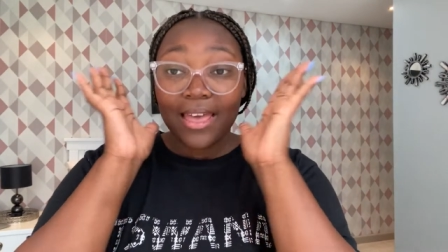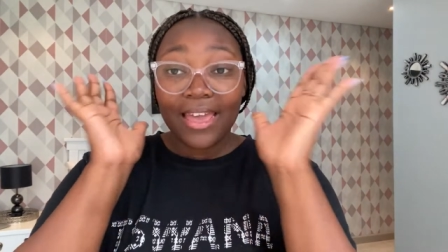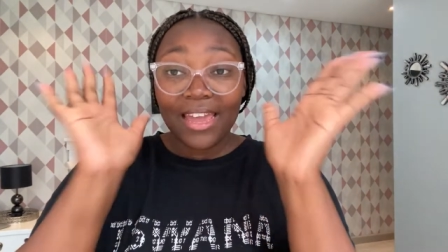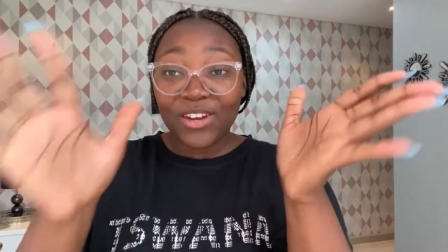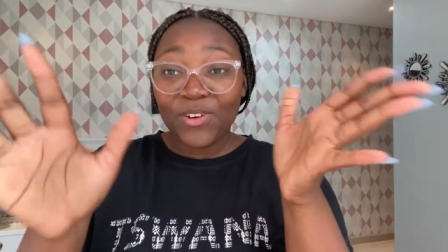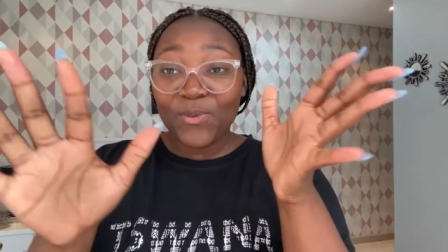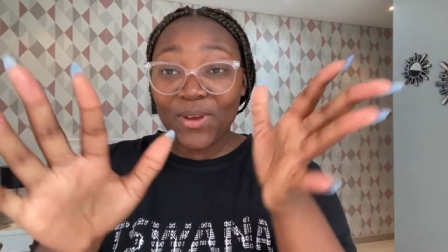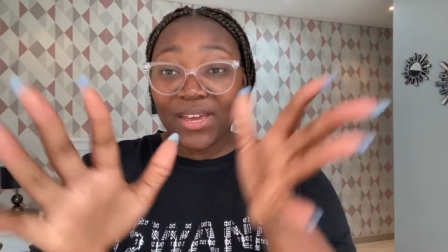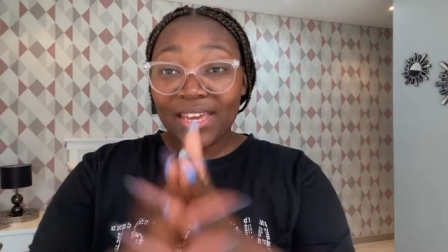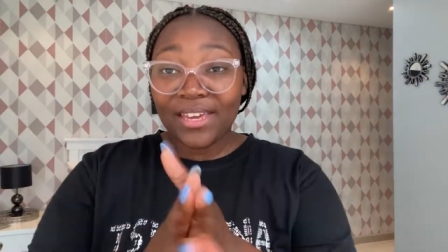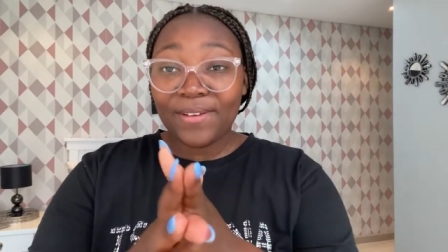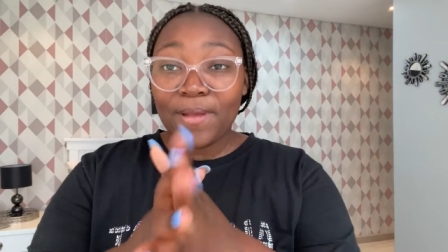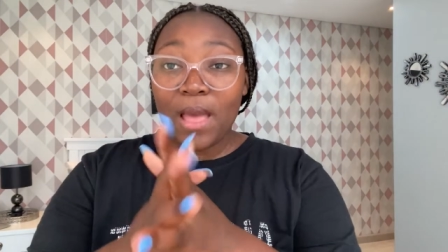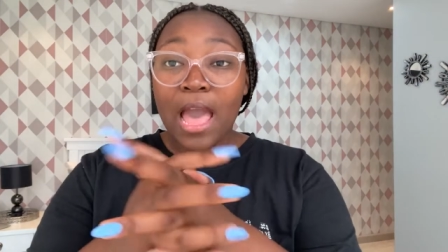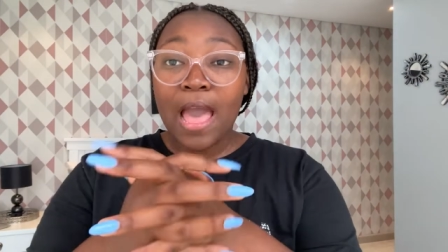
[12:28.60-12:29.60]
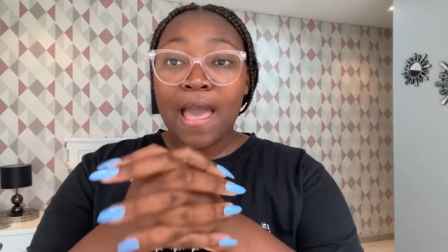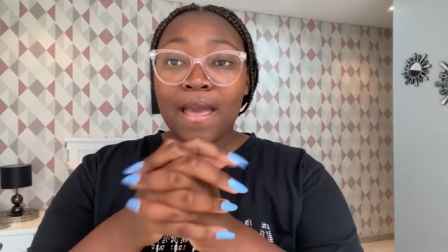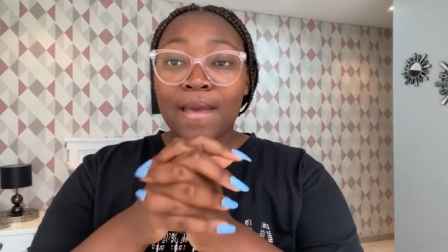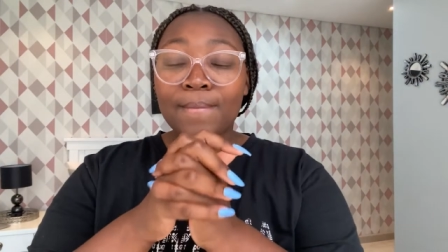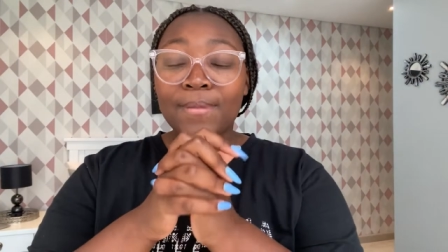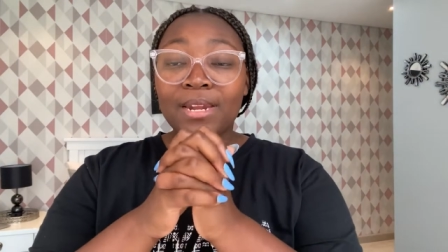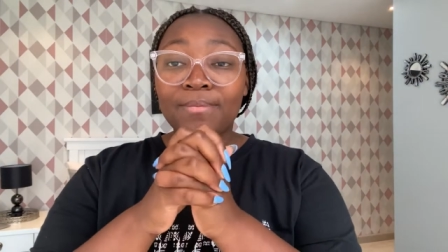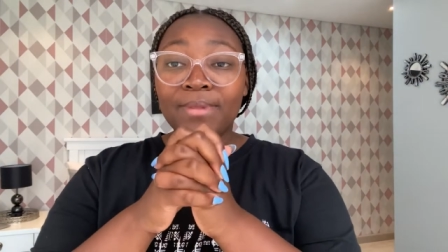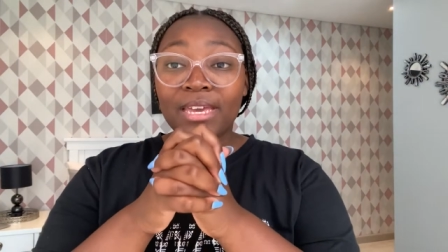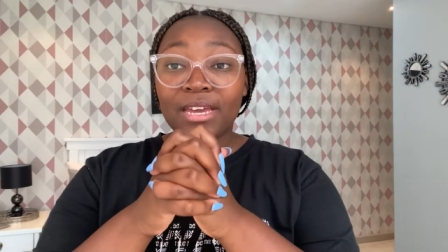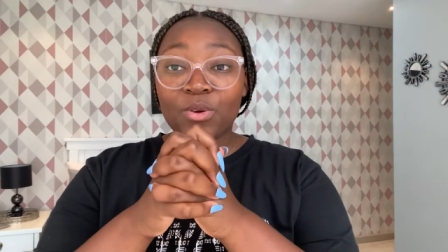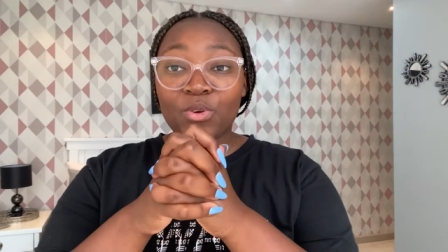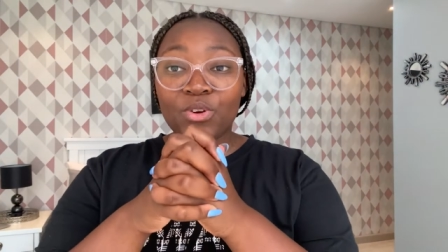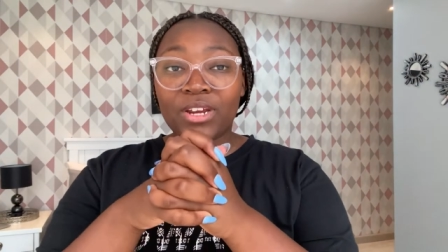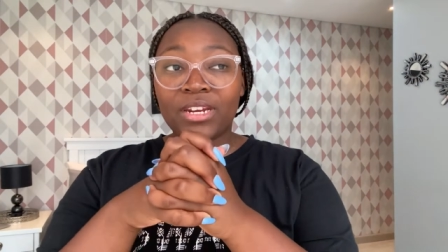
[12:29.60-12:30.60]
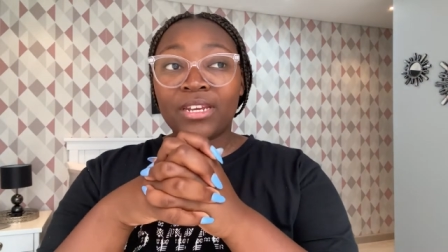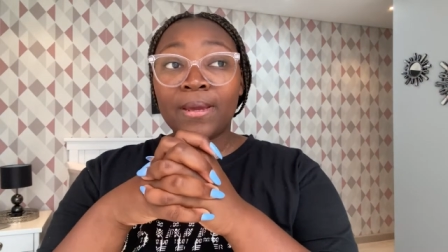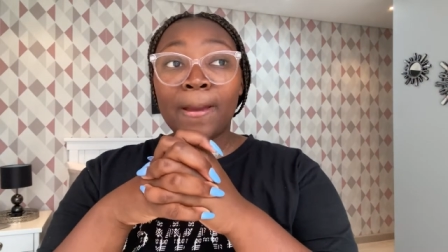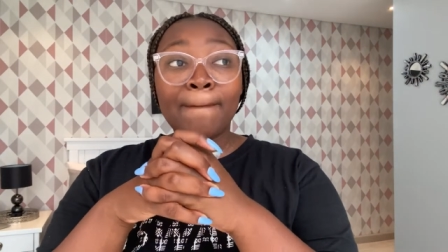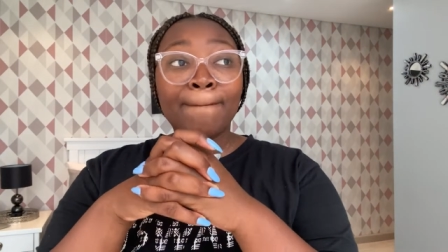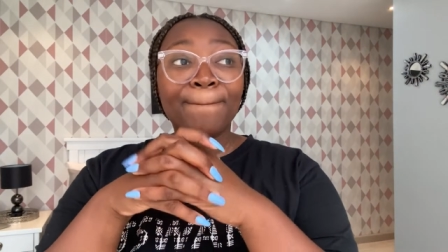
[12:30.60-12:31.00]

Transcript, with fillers: Anyway, um, let me get ready.